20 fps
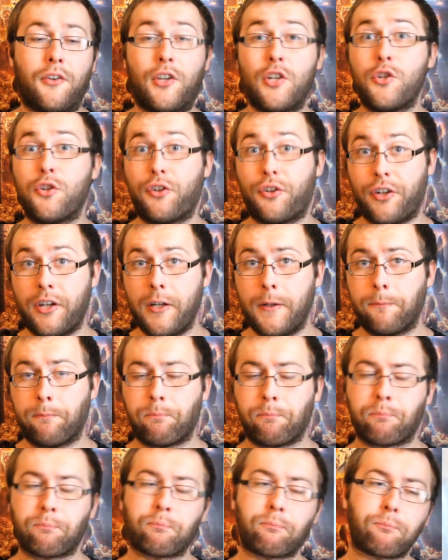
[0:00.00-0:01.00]
Did you see it?
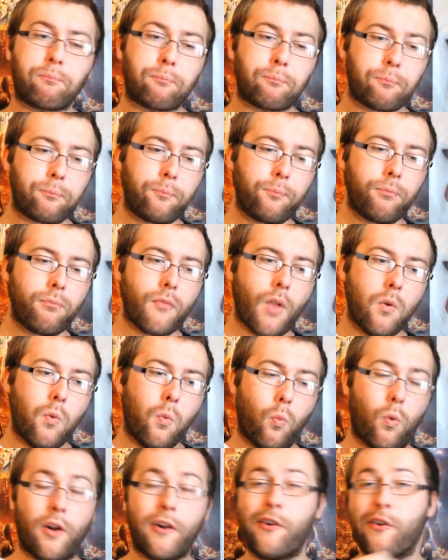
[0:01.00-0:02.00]

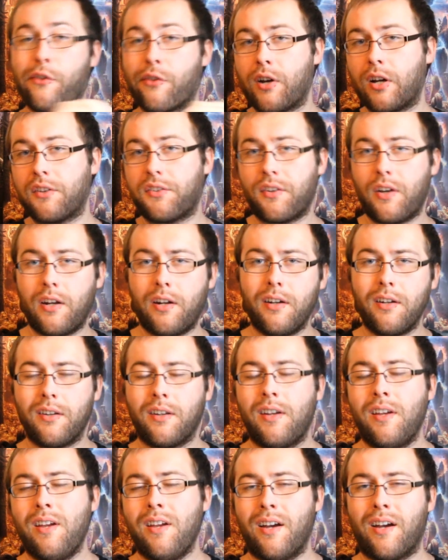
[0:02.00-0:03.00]
What are your thoughts on it?
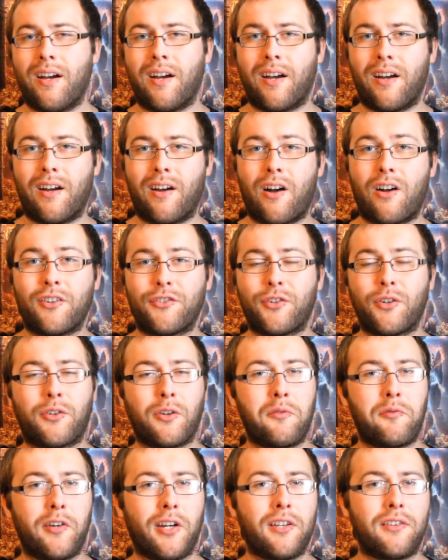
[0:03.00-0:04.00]
Also,
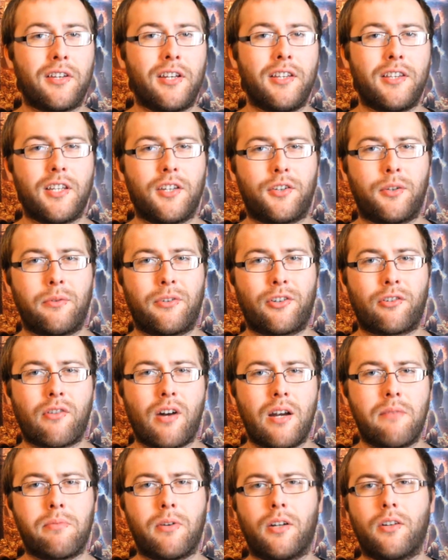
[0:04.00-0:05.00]
don't forget to hit that
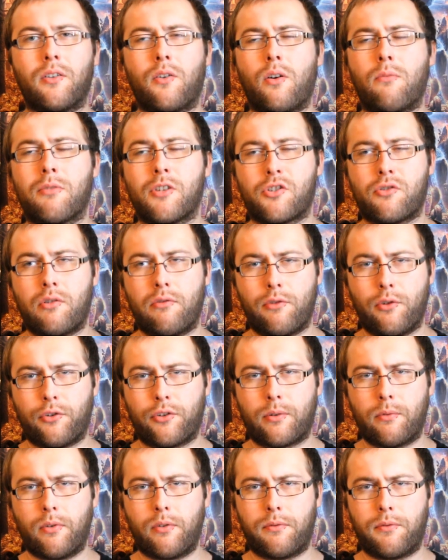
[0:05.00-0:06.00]
subscribe button. A whole bunch of
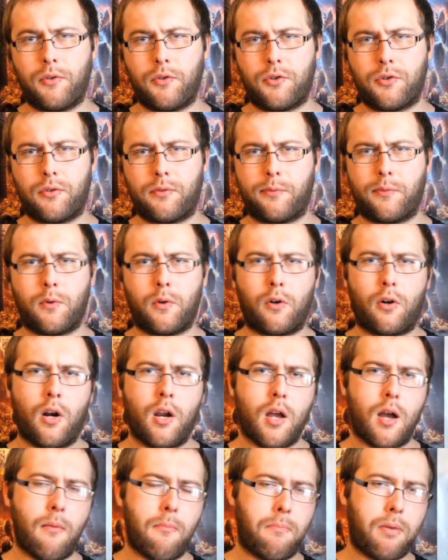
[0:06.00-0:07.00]
reviews coming in the future for
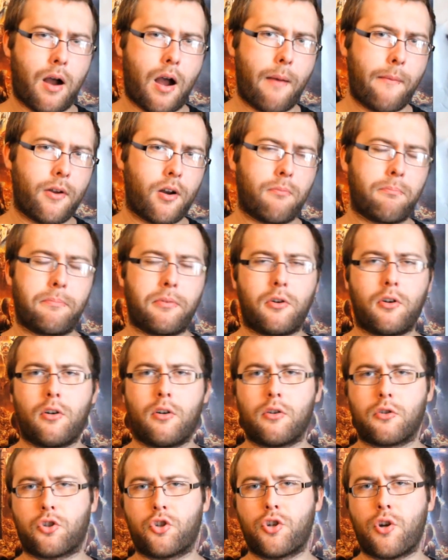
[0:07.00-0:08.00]

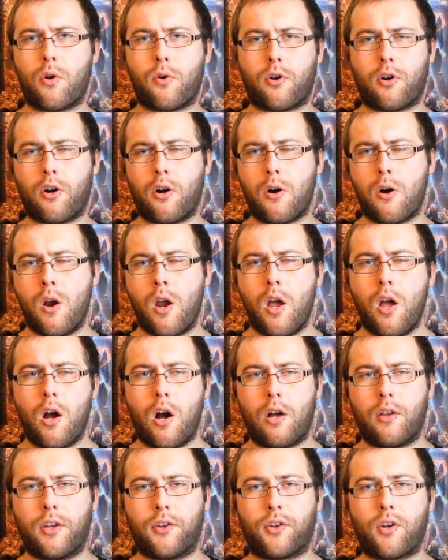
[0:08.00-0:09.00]
Abominable, Joker,
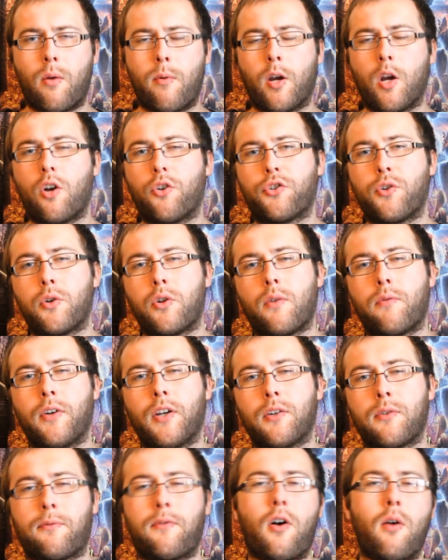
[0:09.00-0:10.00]
all that's coming. Also, don't
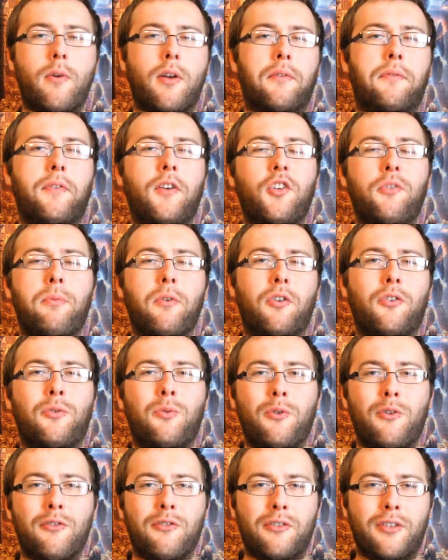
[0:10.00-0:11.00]
forget to follow me on Facebook and
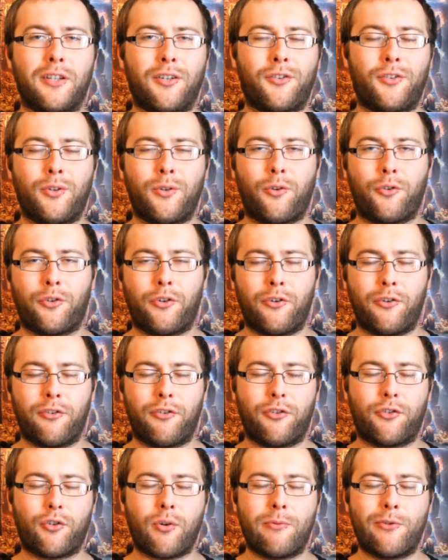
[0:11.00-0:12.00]
Twitter. The links to those are in
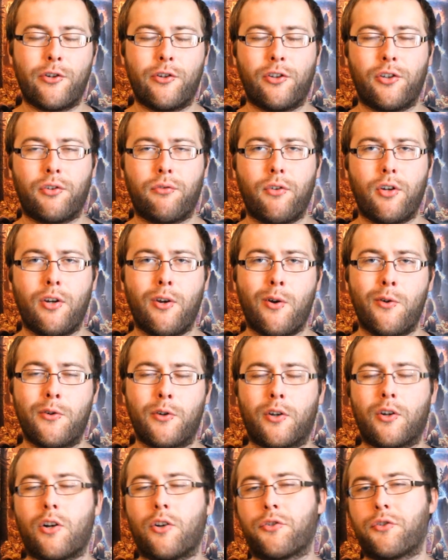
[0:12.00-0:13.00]
the description of this video. And
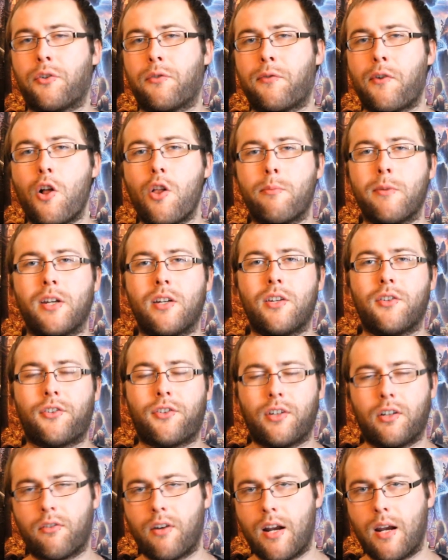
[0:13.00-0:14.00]
you can also follow me on
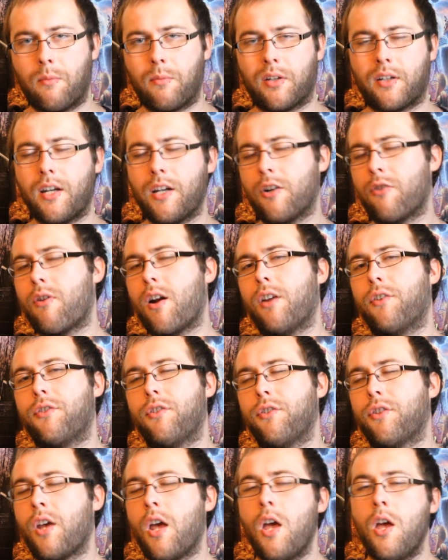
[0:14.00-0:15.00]
Instagram at
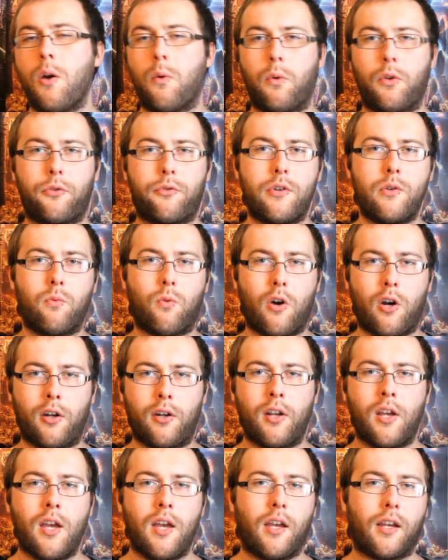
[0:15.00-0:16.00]

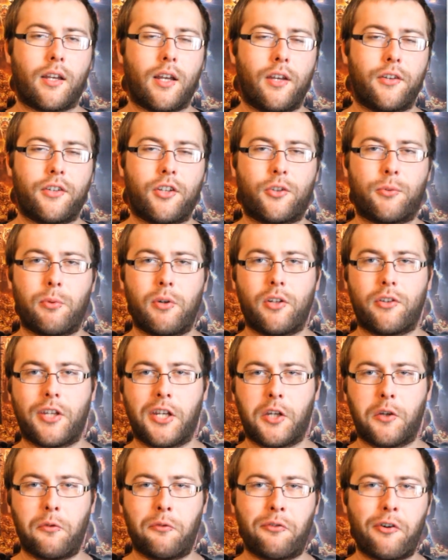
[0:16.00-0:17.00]
KingArises131. Guys, that's been it.
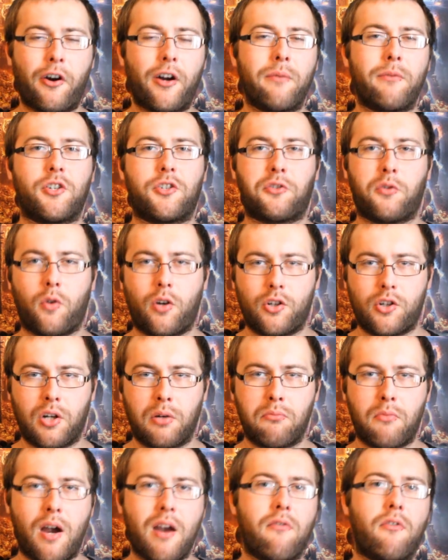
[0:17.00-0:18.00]
Thank you very much for
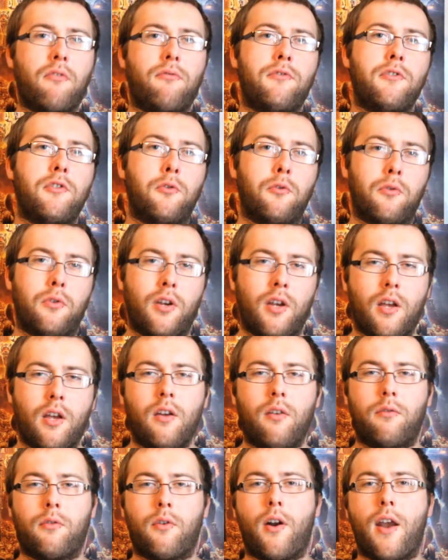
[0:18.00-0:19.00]
watching my review
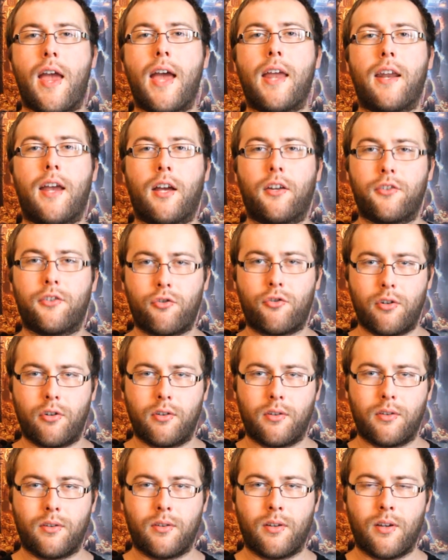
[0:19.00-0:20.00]
for Ad Astra.
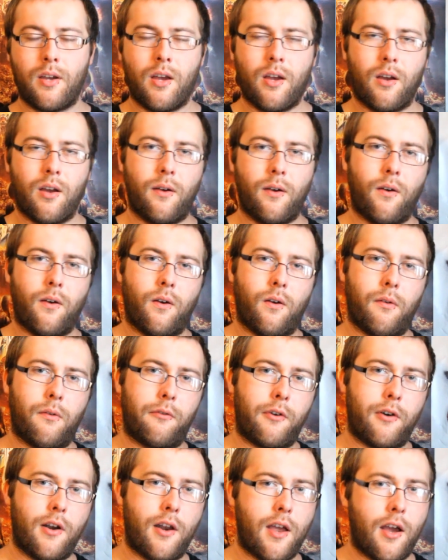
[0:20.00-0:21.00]

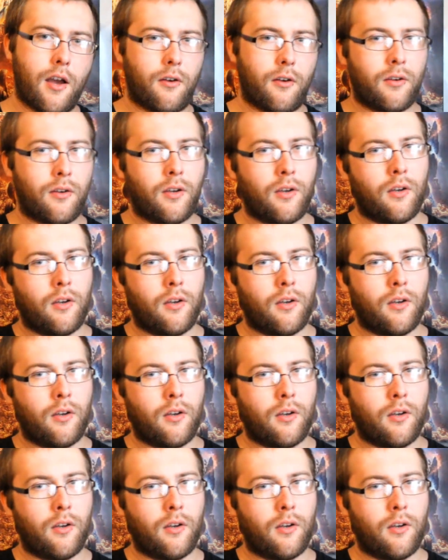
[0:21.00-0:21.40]
Over and out.